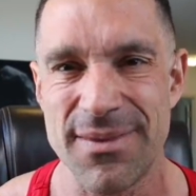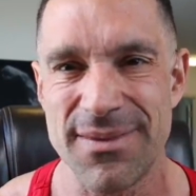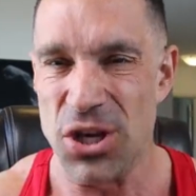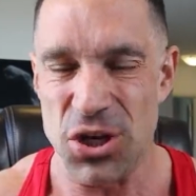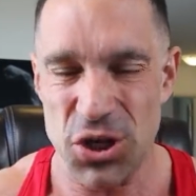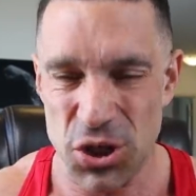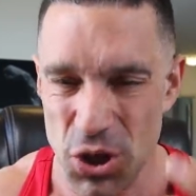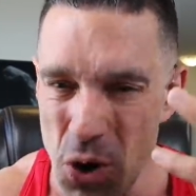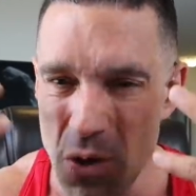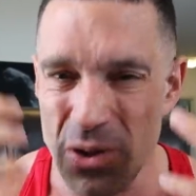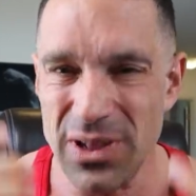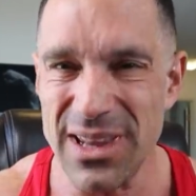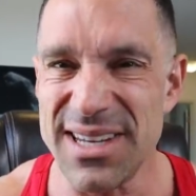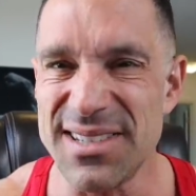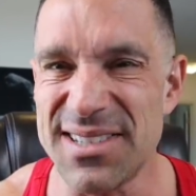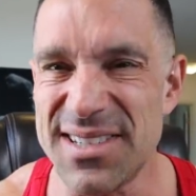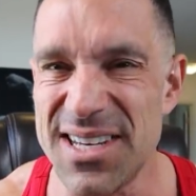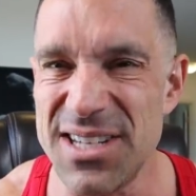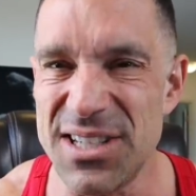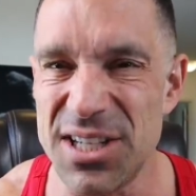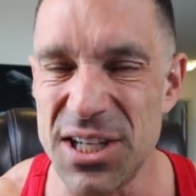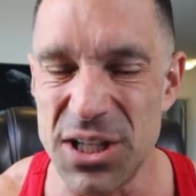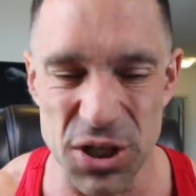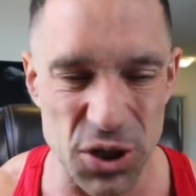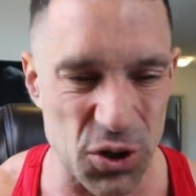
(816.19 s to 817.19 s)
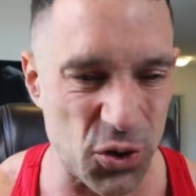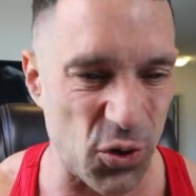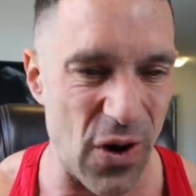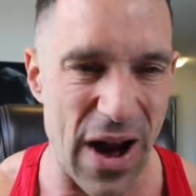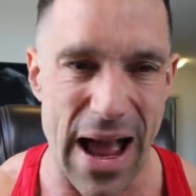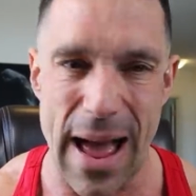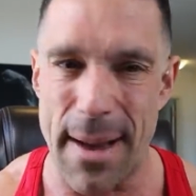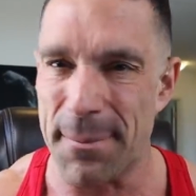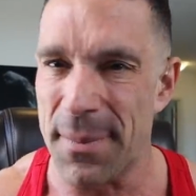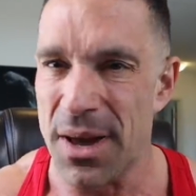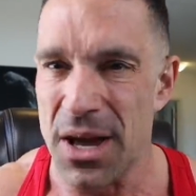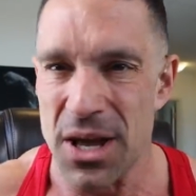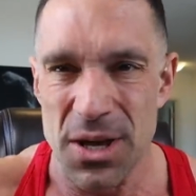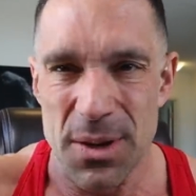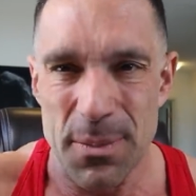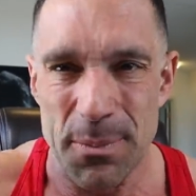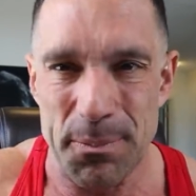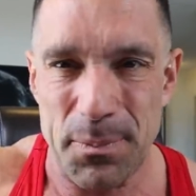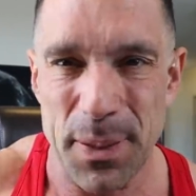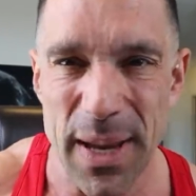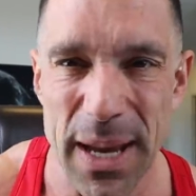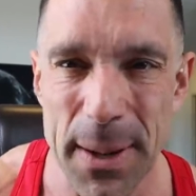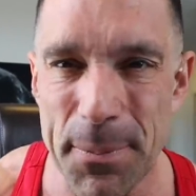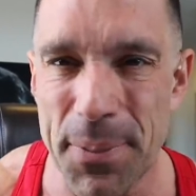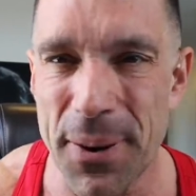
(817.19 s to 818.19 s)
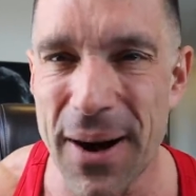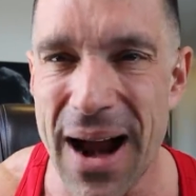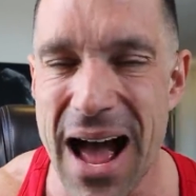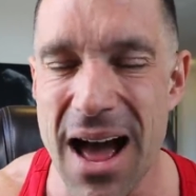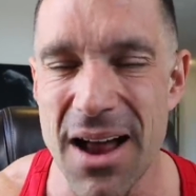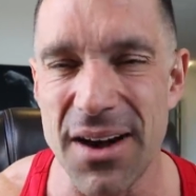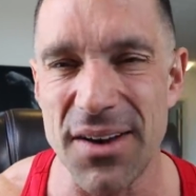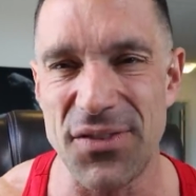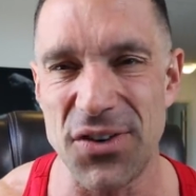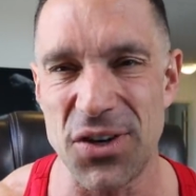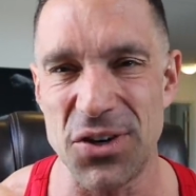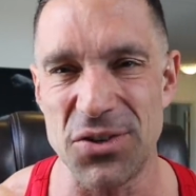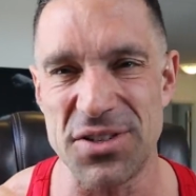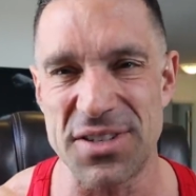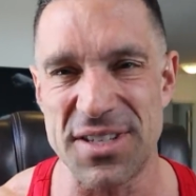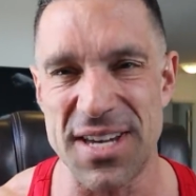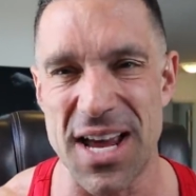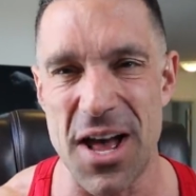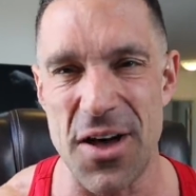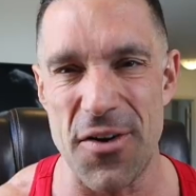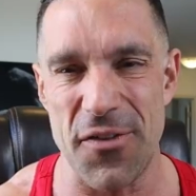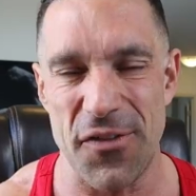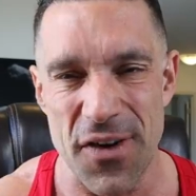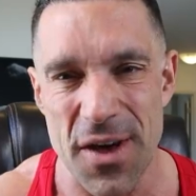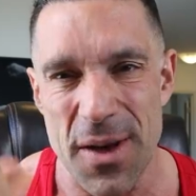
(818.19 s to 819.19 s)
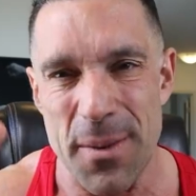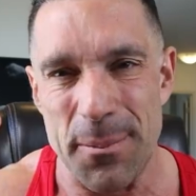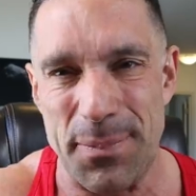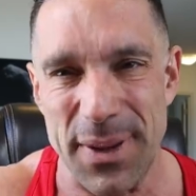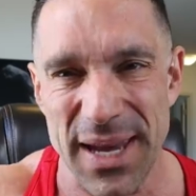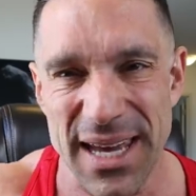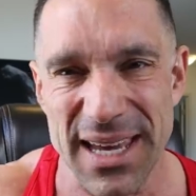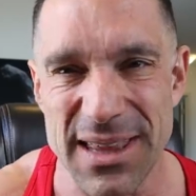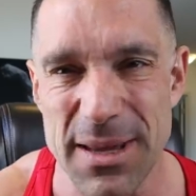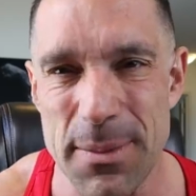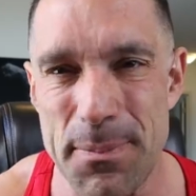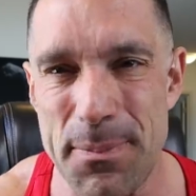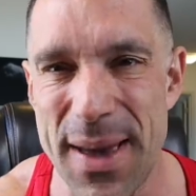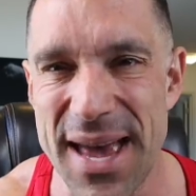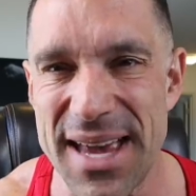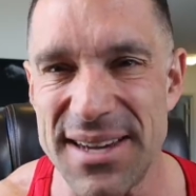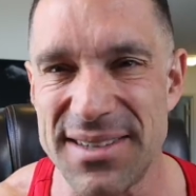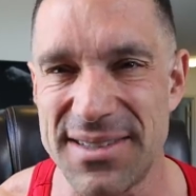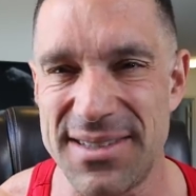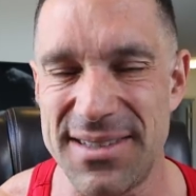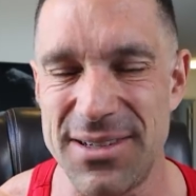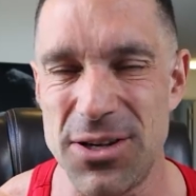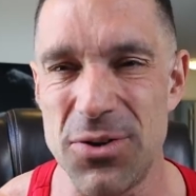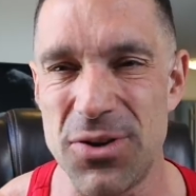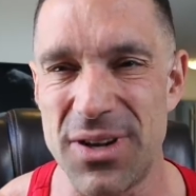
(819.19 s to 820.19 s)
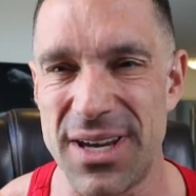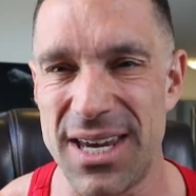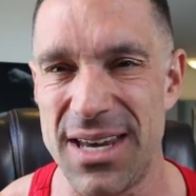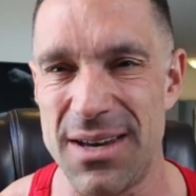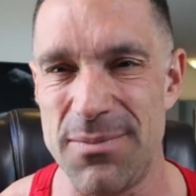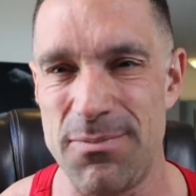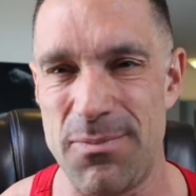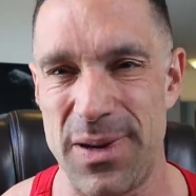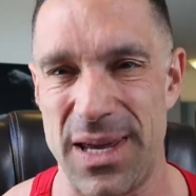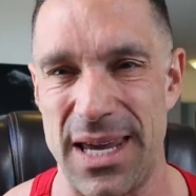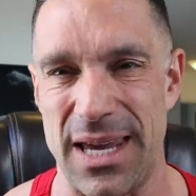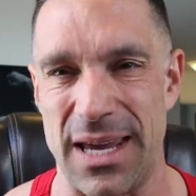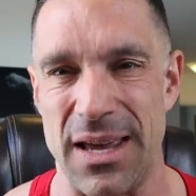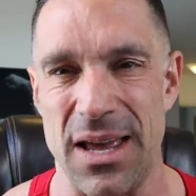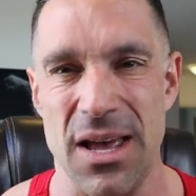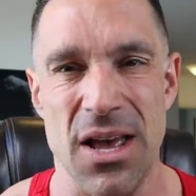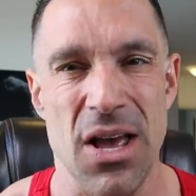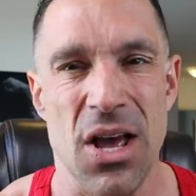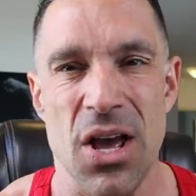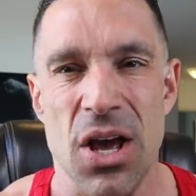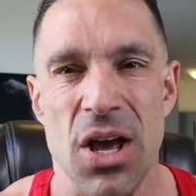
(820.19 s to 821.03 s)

You don't listen to the crap. Be proud of yourself. Be the best you can be.